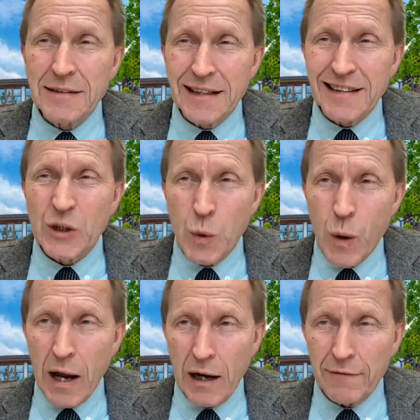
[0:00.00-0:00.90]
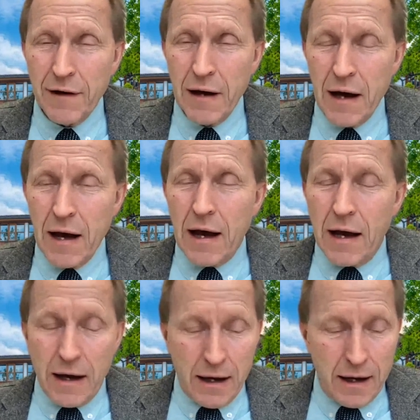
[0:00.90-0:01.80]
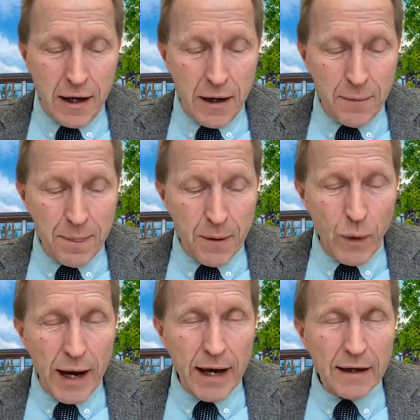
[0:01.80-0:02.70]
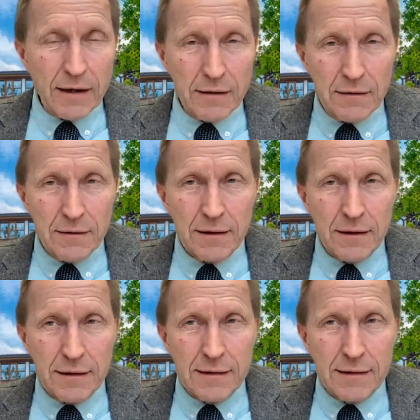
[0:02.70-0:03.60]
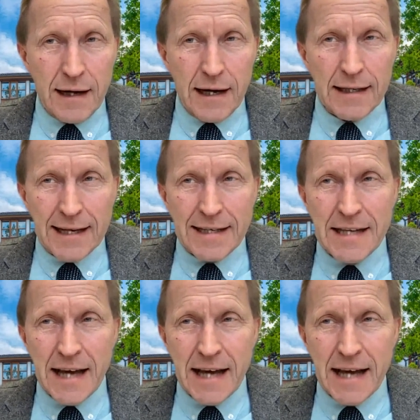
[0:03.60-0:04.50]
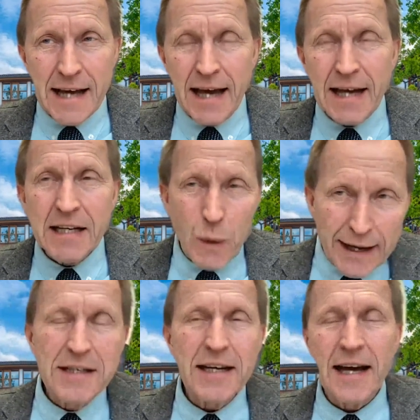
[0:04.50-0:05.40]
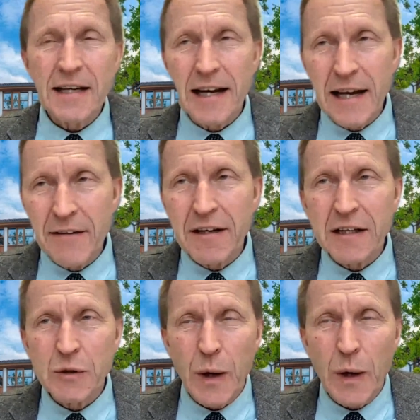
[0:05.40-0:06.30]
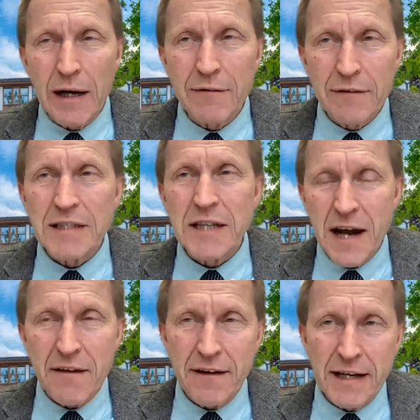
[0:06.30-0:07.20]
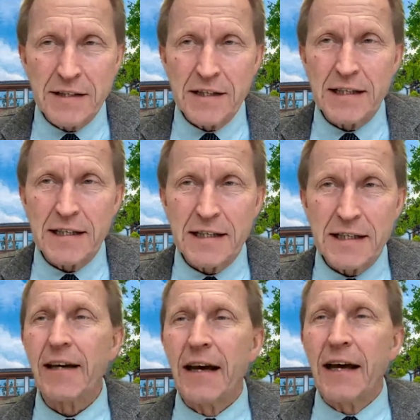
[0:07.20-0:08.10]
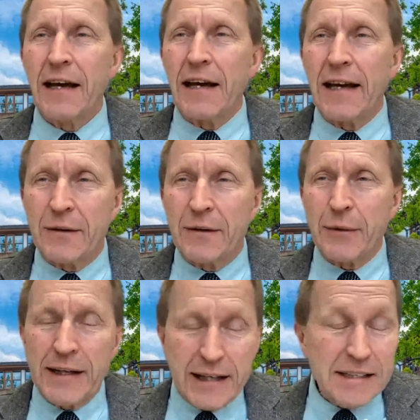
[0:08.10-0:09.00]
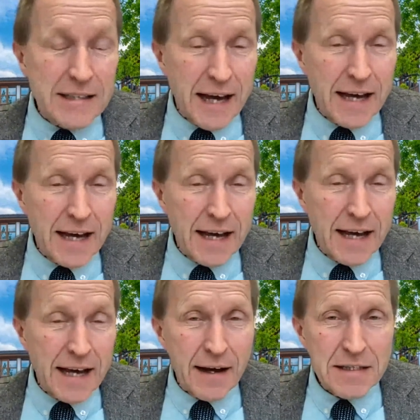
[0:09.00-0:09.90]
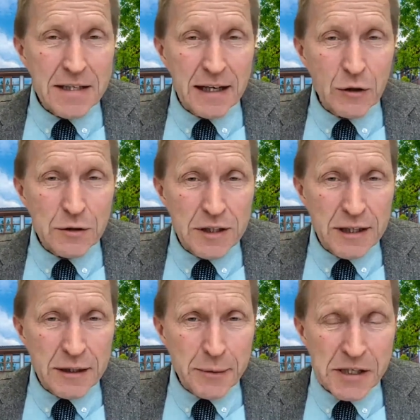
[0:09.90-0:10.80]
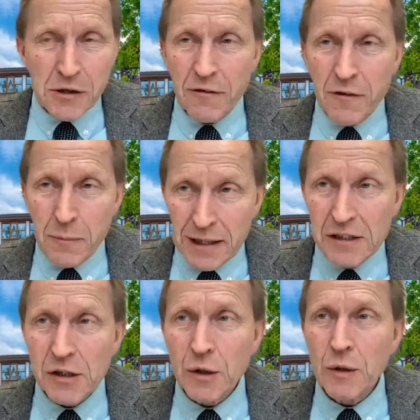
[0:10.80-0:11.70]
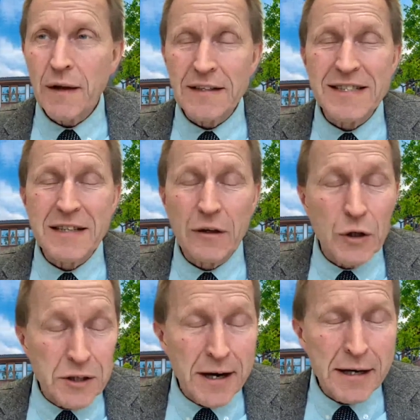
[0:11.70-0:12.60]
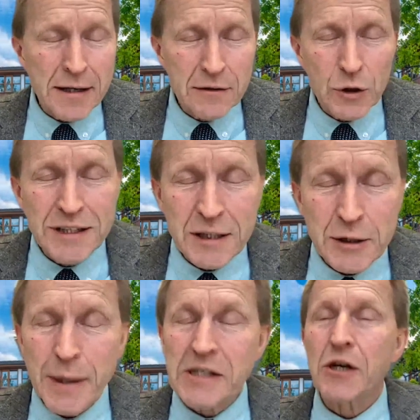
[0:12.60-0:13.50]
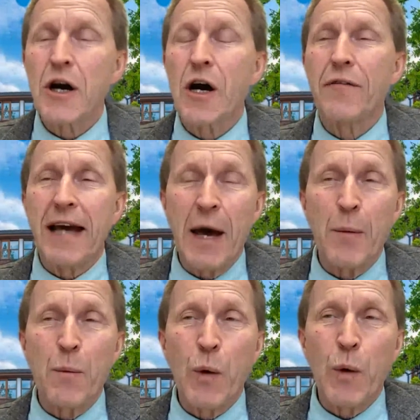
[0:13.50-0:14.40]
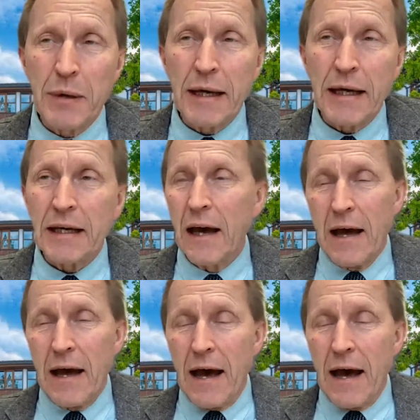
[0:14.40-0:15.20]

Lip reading: 9 till 12, where 9 and 10 is one entity and 11 and 12 is another entity. Grade 9 and 10, that is the continuation of the middle school, that's the continuation of the MYP.